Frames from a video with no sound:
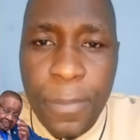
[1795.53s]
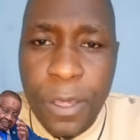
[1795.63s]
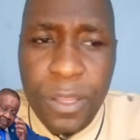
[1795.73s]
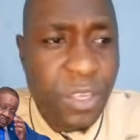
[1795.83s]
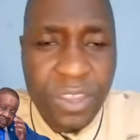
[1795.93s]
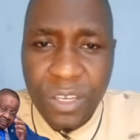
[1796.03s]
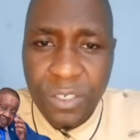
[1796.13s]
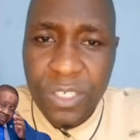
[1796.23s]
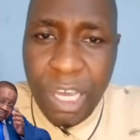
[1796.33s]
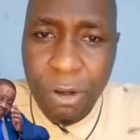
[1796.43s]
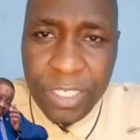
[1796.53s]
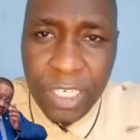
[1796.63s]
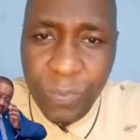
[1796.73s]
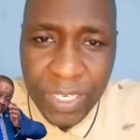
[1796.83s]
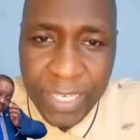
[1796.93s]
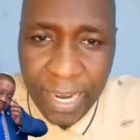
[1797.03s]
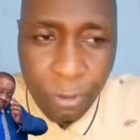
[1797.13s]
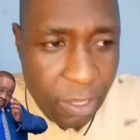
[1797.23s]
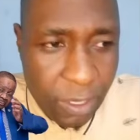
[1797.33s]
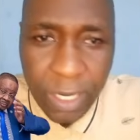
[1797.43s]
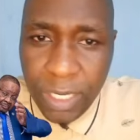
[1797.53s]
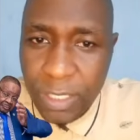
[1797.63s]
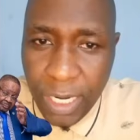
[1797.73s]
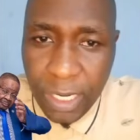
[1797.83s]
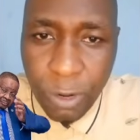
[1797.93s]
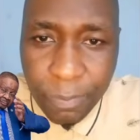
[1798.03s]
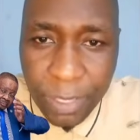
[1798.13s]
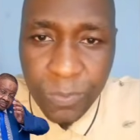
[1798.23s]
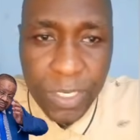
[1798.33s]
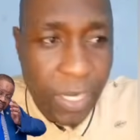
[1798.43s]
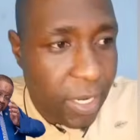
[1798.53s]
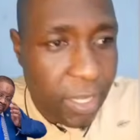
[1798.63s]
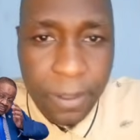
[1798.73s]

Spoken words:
These things cannot just be done without understanding what must be done here.